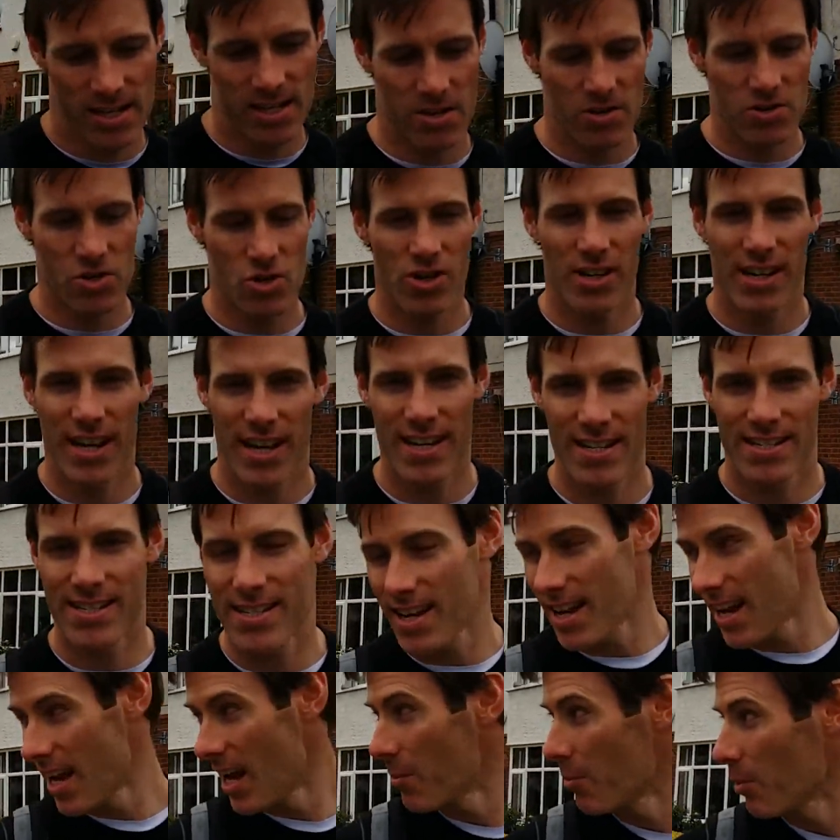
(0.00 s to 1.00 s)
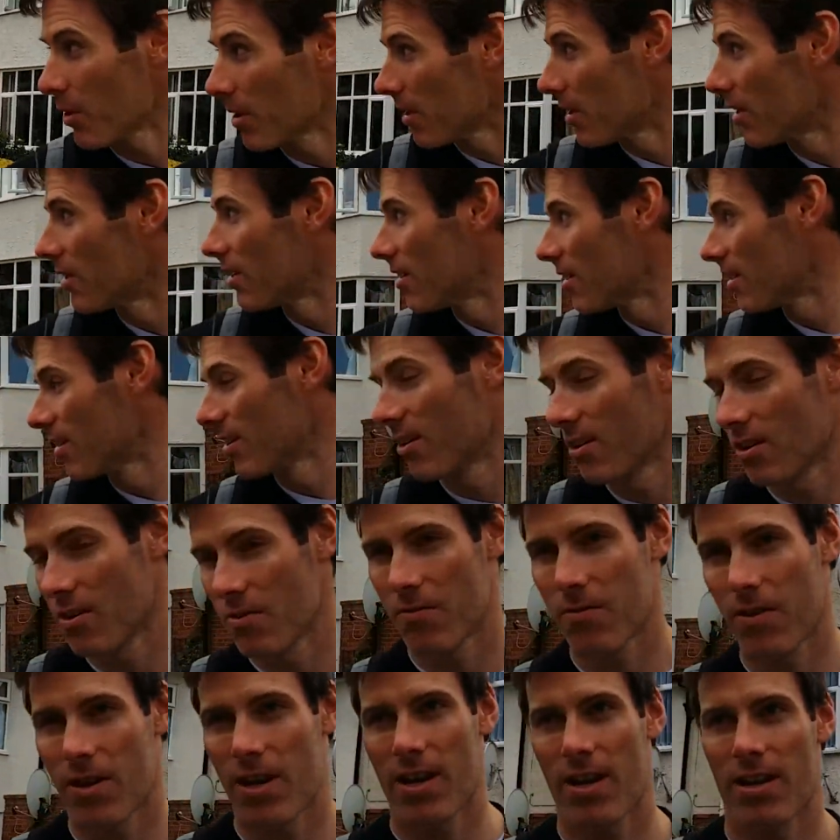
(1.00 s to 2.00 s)
now you shouldn't get into the habit
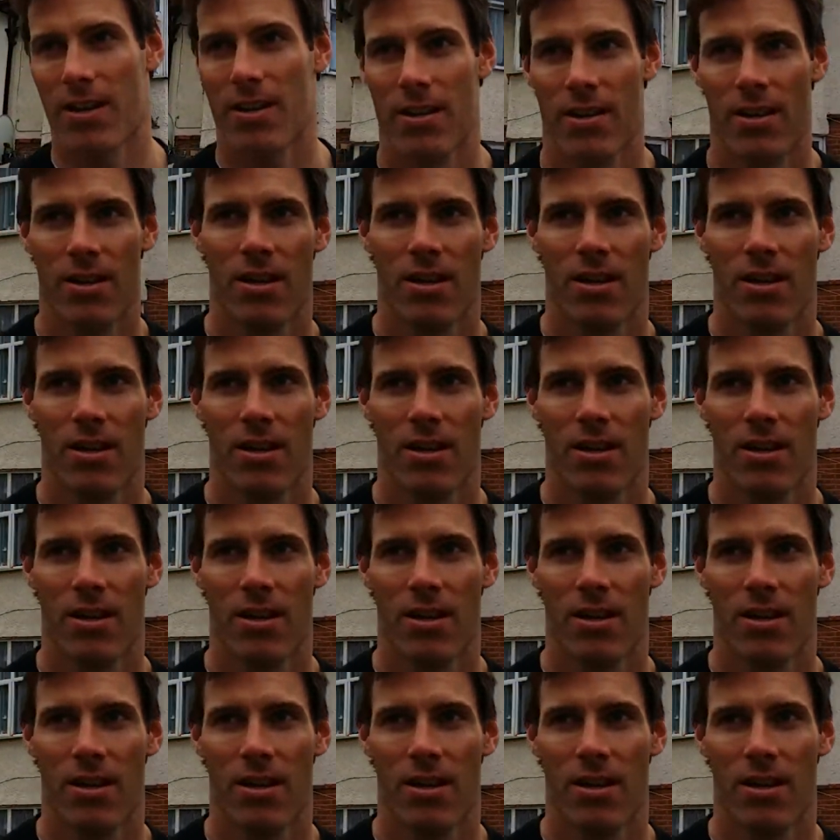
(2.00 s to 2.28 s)
of, uh,